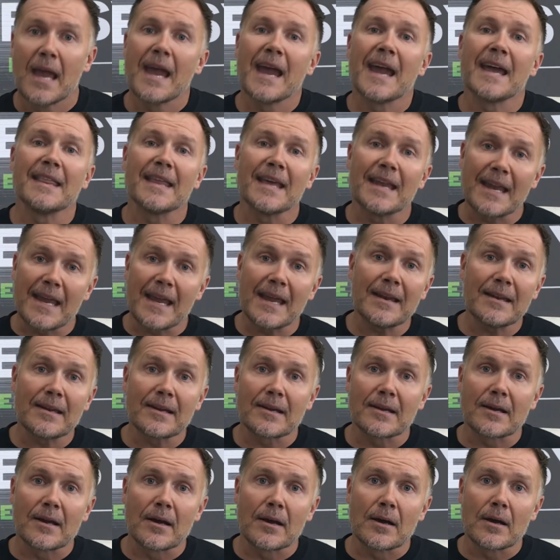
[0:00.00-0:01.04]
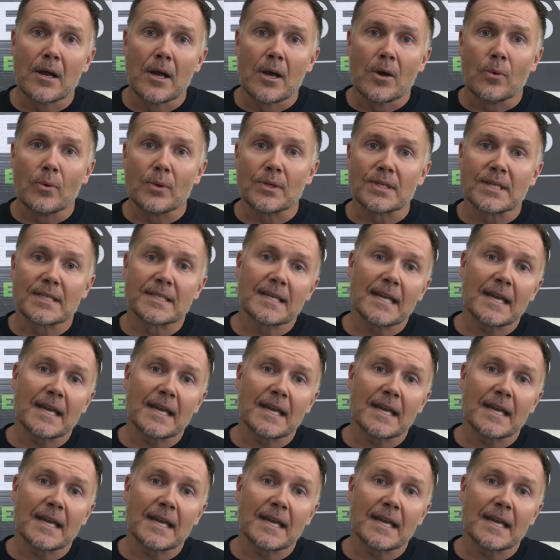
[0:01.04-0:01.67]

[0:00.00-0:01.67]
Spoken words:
and then Indica, which is